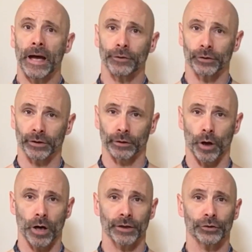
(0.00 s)
and you can
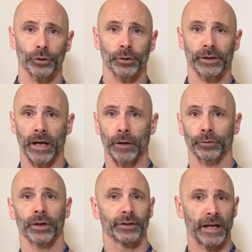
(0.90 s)
log into your account
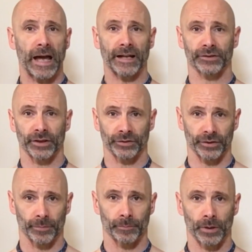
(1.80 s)
to access
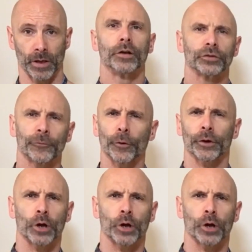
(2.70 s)
them. So for the